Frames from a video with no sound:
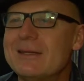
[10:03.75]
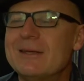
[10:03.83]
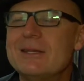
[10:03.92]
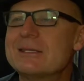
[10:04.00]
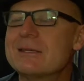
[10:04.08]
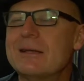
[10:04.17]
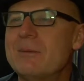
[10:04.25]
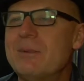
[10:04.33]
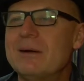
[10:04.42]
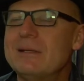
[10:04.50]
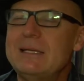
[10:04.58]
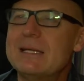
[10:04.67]
You know, it's not
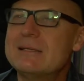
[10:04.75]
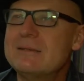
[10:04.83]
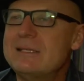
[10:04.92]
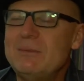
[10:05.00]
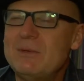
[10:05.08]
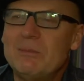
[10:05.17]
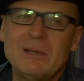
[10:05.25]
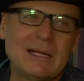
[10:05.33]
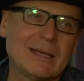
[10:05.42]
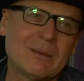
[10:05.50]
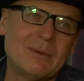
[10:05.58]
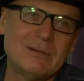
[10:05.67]
about. It doesn't seem to be
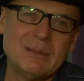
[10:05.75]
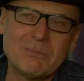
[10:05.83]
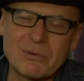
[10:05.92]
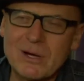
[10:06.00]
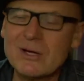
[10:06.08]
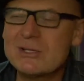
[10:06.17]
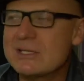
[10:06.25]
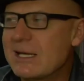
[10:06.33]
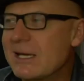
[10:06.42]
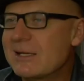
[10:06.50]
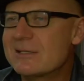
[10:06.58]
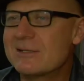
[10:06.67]
like about the
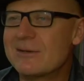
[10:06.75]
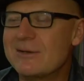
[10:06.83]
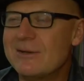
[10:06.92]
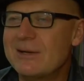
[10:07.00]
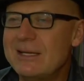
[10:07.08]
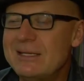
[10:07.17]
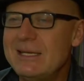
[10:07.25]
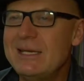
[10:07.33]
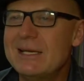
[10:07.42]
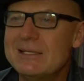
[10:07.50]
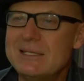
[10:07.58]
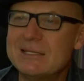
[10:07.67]
projects or your
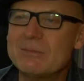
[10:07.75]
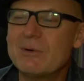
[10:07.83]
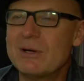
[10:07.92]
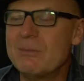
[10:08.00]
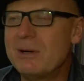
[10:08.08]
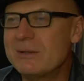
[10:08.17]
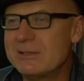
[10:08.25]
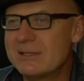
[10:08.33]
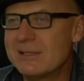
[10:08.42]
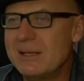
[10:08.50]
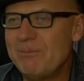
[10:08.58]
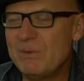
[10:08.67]
ideas. It's more
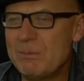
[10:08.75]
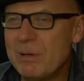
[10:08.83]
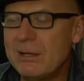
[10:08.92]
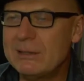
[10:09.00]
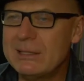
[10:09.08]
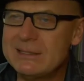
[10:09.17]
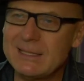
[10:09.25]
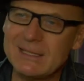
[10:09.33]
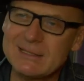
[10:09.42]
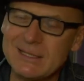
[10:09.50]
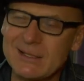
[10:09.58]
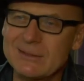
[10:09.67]
about the
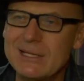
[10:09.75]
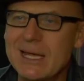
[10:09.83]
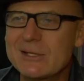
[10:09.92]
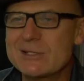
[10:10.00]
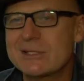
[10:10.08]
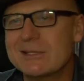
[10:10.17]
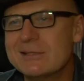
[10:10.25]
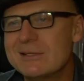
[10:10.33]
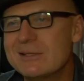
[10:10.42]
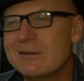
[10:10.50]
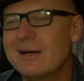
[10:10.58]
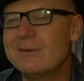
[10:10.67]
politics, the connections.
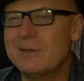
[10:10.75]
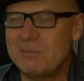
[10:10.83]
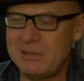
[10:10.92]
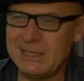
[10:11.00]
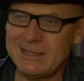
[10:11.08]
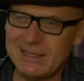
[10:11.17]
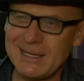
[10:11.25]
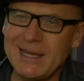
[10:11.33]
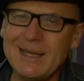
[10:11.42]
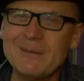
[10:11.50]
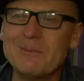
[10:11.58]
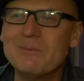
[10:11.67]
You know, how you play the
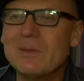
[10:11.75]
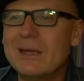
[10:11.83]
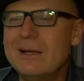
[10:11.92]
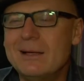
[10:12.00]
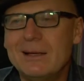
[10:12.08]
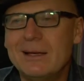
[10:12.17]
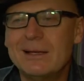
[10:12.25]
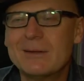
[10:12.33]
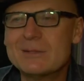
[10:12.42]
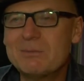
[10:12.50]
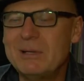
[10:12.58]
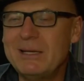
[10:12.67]
game. And I
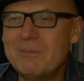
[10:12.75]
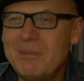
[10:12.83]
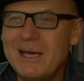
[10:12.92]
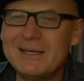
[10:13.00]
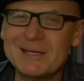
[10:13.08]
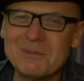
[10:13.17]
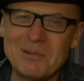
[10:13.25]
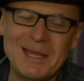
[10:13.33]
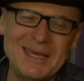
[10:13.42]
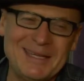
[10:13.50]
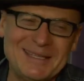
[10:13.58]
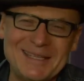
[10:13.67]
was it's pretty getting... bad at
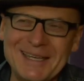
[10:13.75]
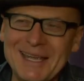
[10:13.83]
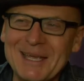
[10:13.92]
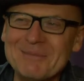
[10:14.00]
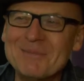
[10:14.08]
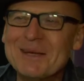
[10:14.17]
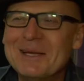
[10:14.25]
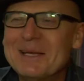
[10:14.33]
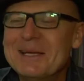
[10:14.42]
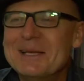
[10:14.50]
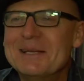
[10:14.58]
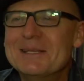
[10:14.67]
playing the game.
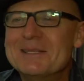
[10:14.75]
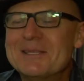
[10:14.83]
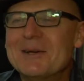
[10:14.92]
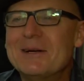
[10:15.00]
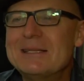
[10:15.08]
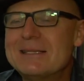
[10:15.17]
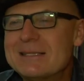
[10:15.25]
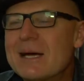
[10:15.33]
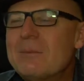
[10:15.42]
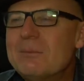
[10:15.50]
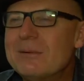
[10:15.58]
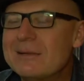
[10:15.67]
So I
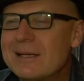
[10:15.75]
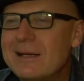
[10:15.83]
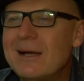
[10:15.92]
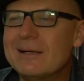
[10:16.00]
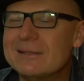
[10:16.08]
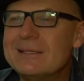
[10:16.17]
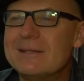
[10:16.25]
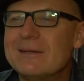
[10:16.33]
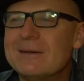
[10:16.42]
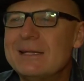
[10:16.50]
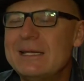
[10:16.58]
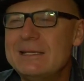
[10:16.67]
stumbled a lot, you
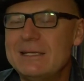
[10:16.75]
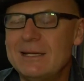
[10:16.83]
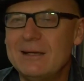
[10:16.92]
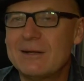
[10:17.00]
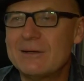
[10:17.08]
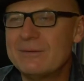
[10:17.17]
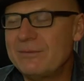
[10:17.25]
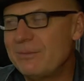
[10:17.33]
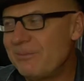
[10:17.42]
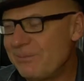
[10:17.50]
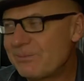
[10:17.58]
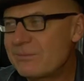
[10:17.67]
know, and I did a lot of
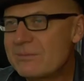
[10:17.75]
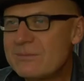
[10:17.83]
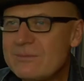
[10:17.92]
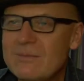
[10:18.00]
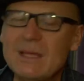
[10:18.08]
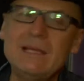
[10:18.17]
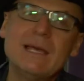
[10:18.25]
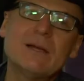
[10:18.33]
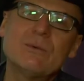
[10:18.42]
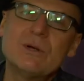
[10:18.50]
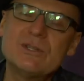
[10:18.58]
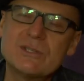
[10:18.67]
like
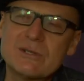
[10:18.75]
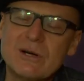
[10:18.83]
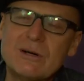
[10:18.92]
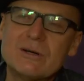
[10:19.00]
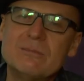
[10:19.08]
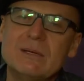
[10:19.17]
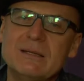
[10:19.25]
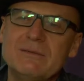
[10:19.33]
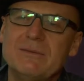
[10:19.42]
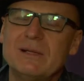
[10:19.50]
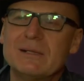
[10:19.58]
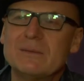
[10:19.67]
Roger Corman
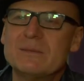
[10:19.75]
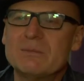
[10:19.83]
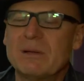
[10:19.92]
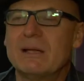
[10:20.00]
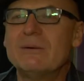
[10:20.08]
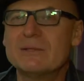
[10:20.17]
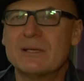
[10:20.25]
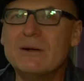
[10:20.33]
films, but I was hmm.